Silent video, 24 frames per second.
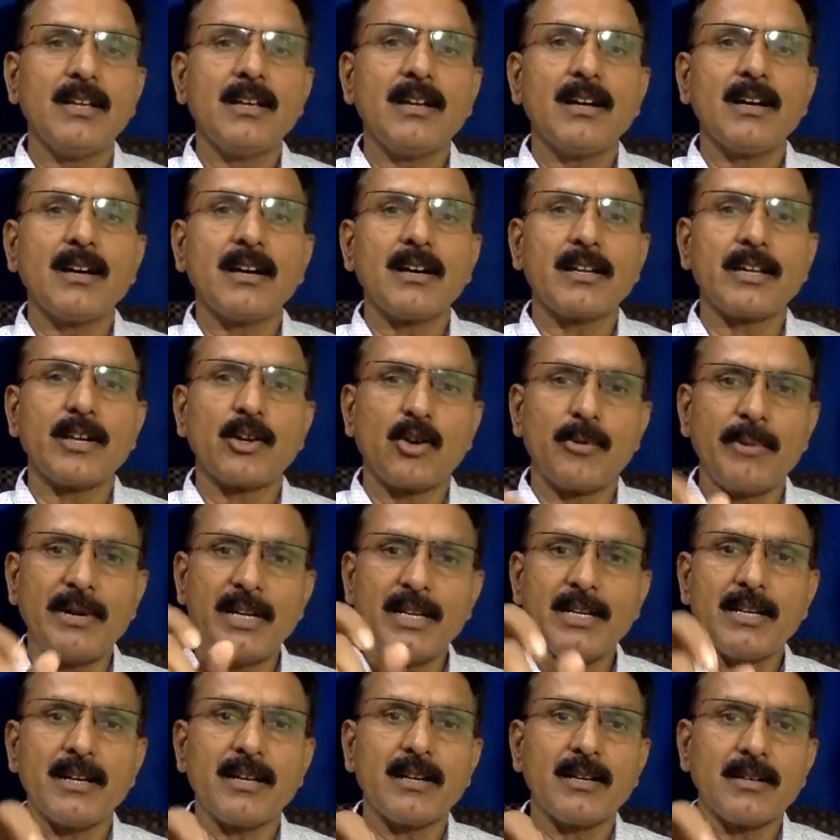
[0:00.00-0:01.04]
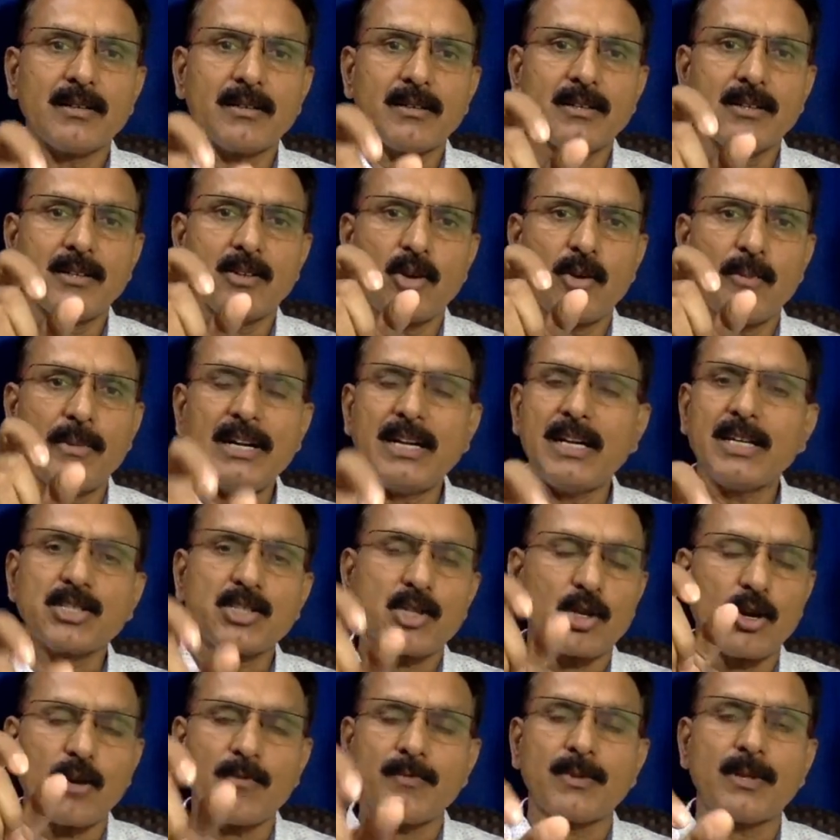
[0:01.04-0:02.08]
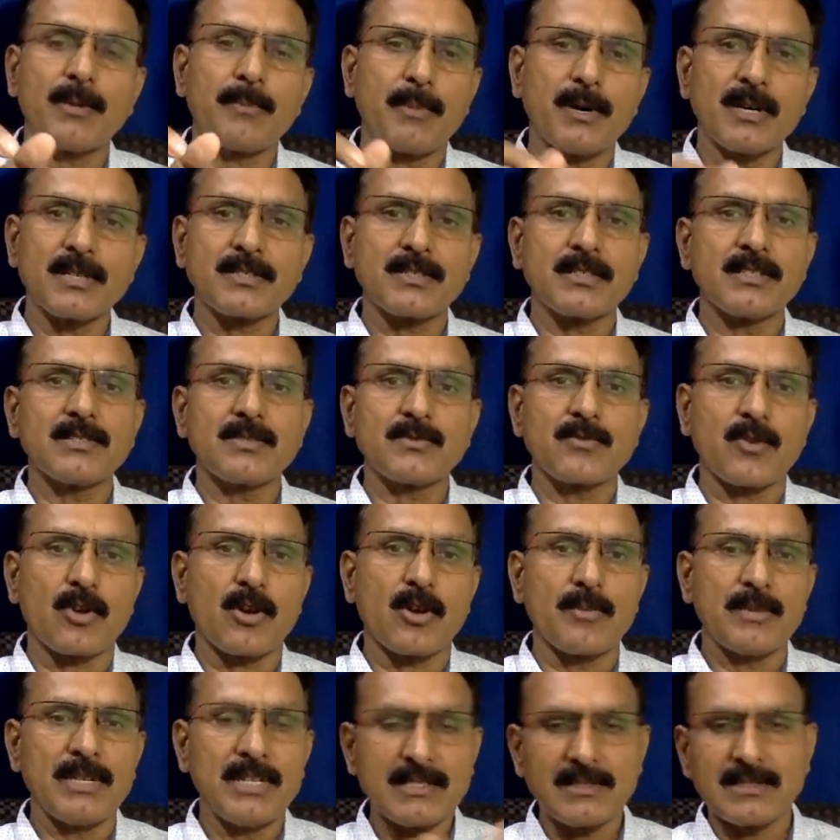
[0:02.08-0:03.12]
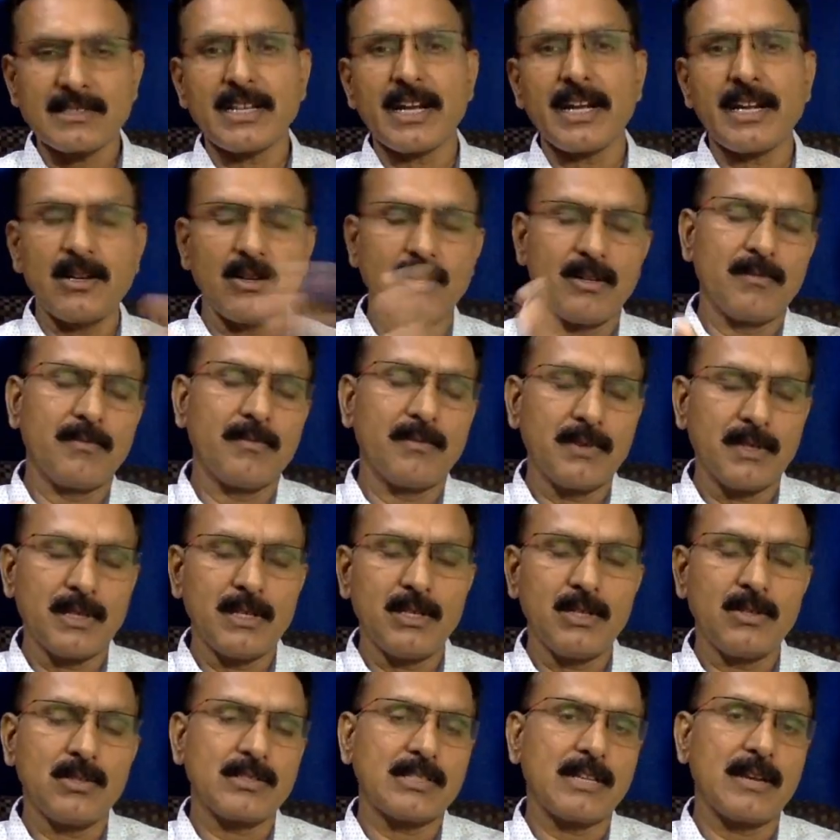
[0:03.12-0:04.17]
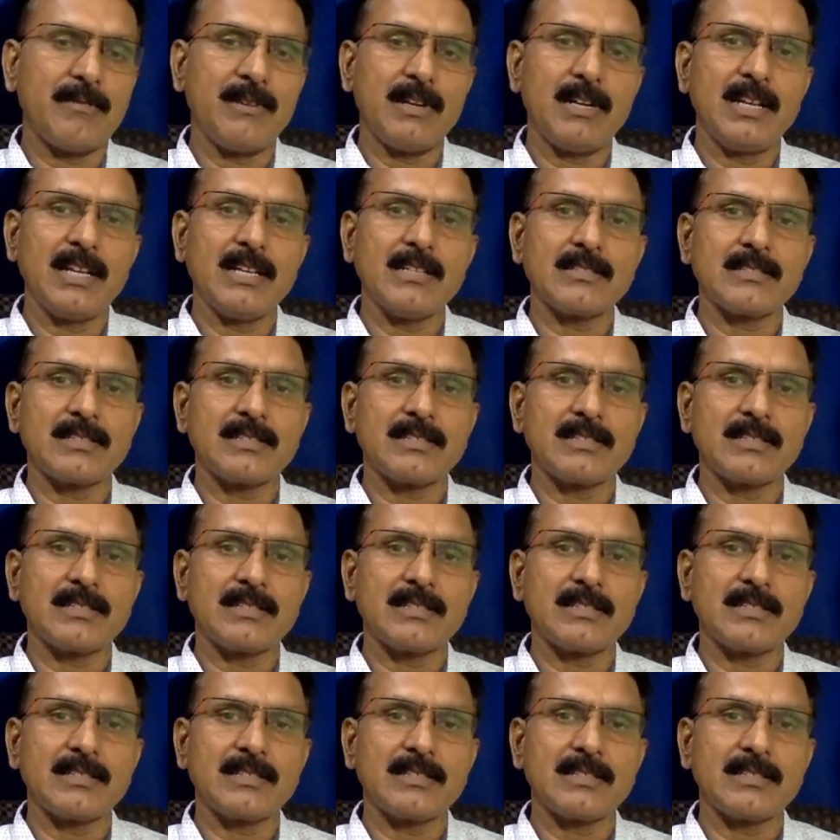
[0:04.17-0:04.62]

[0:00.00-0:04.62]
recommendation of the persons from his side within 7 days,